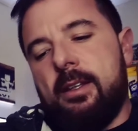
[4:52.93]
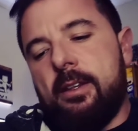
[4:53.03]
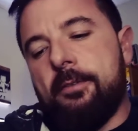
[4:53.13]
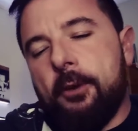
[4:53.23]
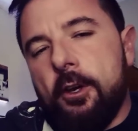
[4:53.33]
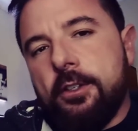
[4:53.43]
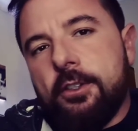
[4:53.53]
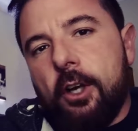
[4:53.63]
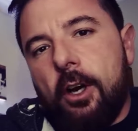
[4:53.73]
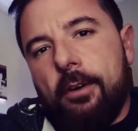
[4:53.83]
The first
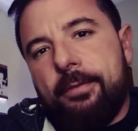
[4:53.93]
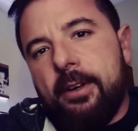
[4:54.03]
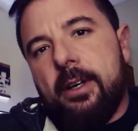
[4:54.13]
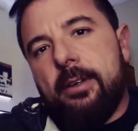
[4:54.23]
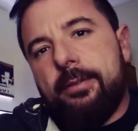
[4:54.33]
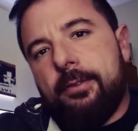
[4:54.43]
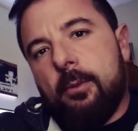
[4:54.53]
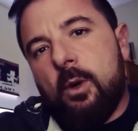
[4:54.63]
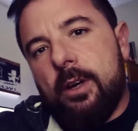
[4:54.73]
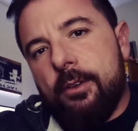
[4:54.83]
offer
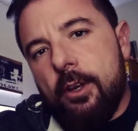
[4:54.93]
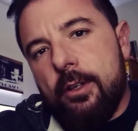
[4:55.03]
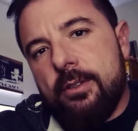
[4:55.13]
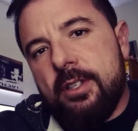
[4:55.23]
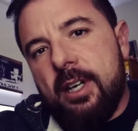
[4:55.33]
from one of those